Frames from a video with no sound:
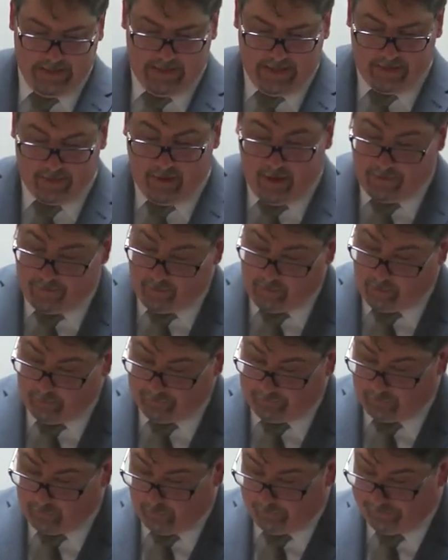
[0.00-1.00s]
And other
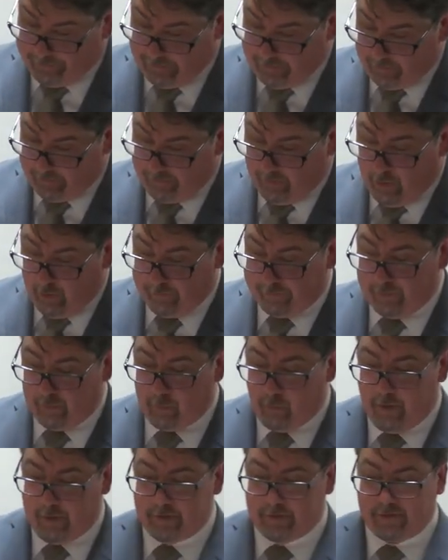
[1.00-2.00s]
old school figures also
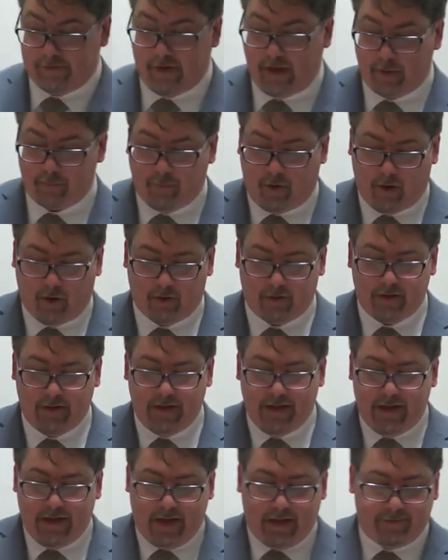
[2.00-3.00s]
wanted to take part,
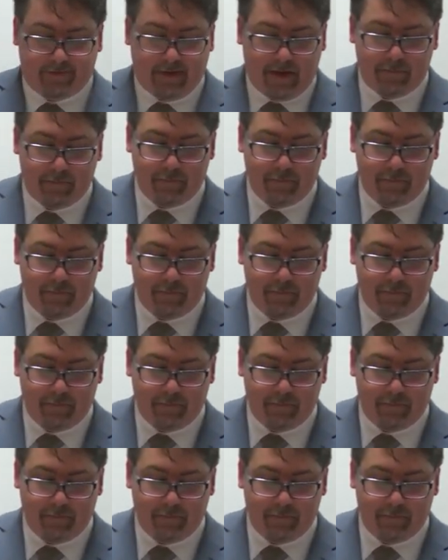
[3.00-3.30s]
as they